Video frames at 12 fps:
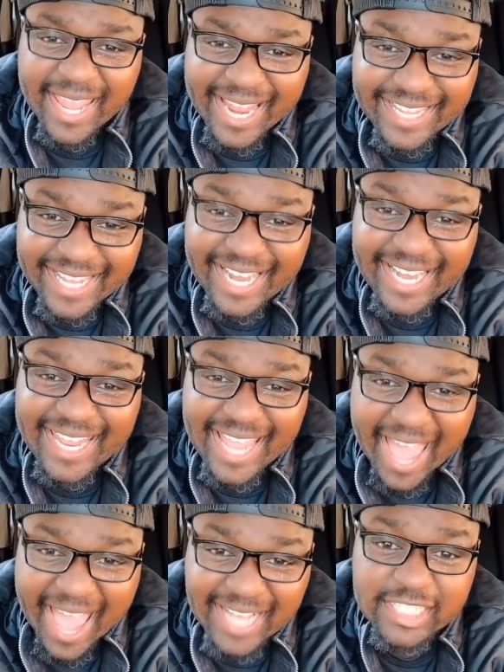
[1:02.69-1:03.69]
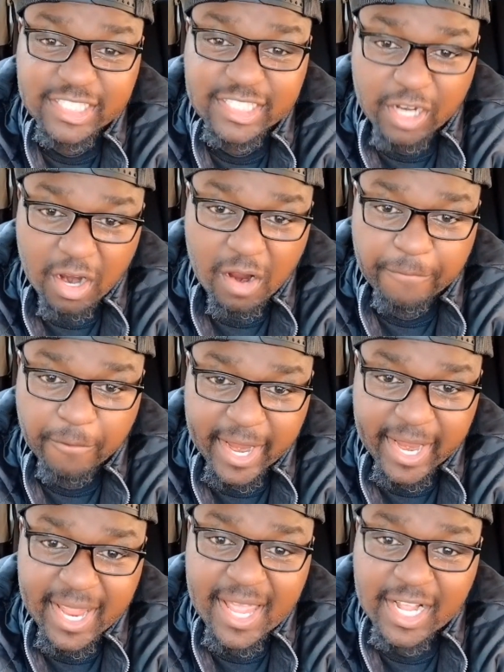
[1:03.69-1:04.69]
And then he asked his
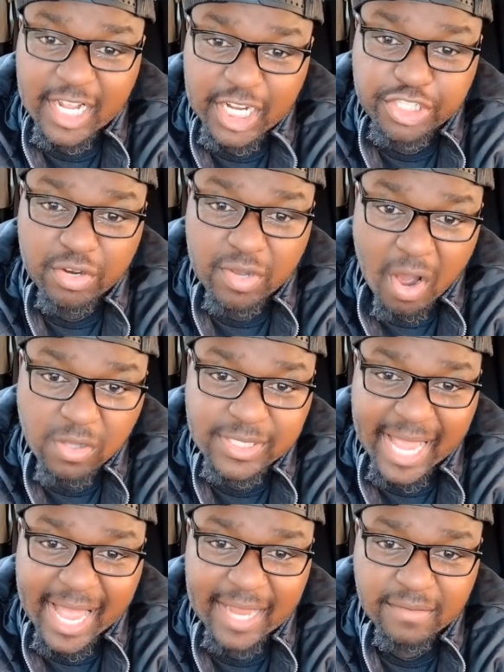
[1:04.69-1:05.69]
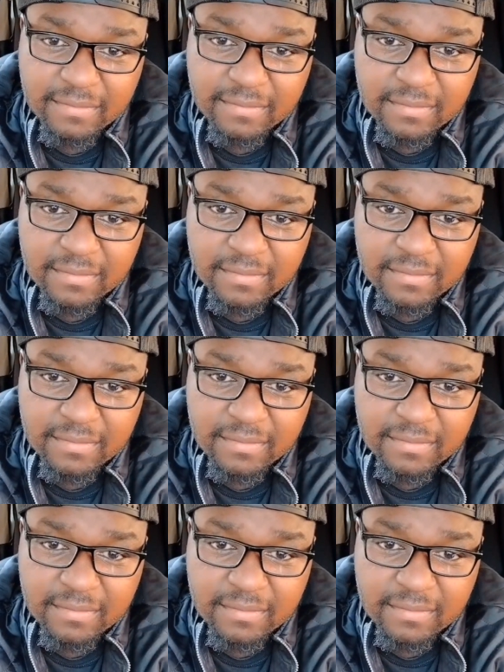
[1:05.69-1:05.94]
girlfriend, could you co-sign?